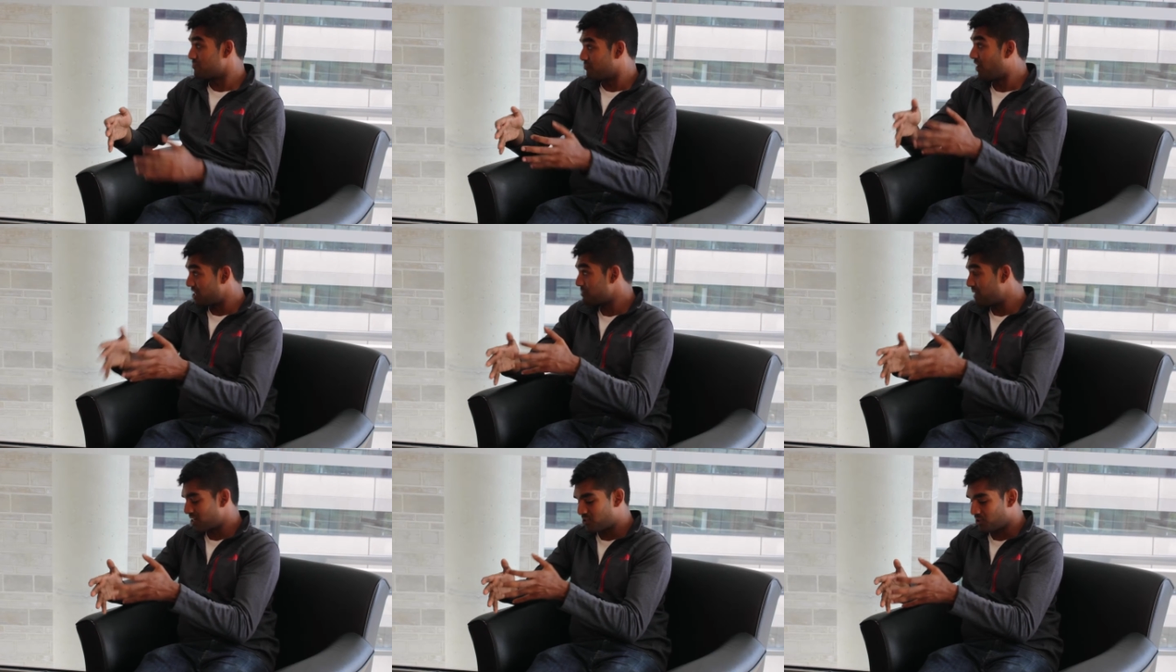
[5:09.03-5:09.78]

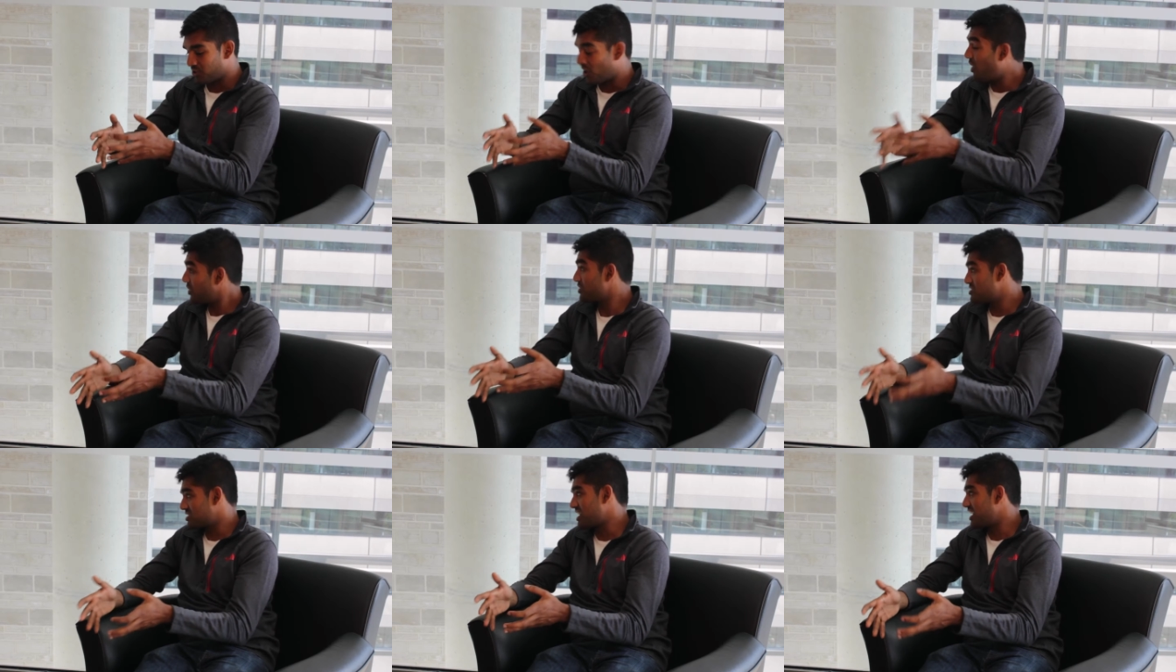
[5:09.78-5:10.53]

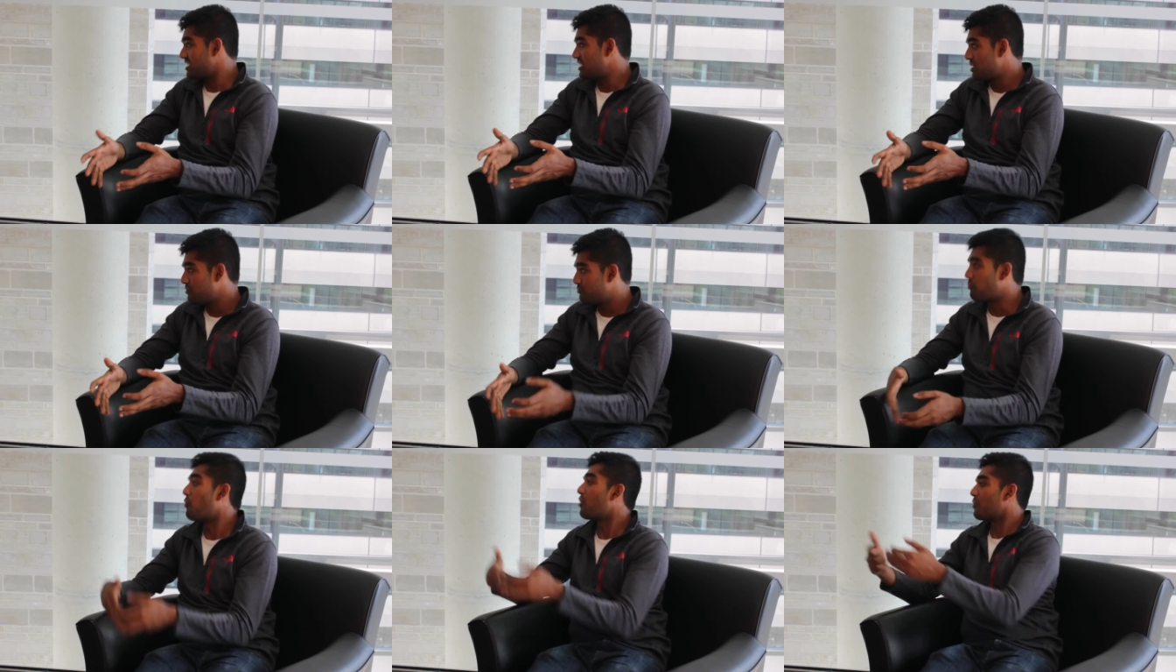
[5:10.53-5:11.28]
knowledge set
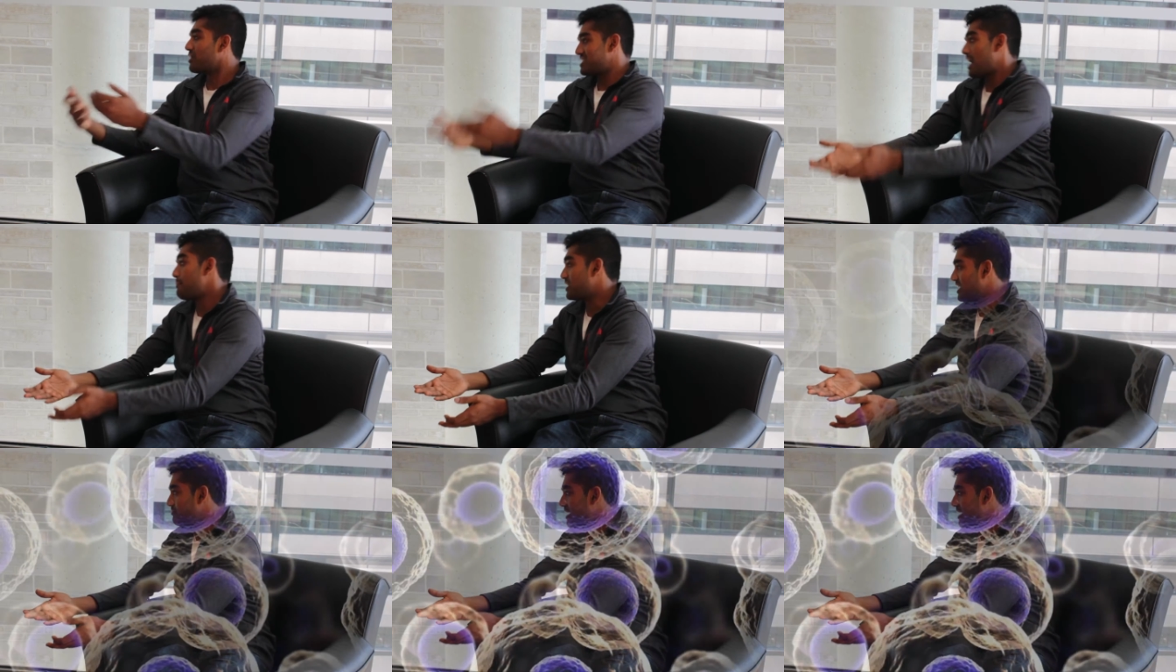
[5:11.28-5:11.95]
for what's happening in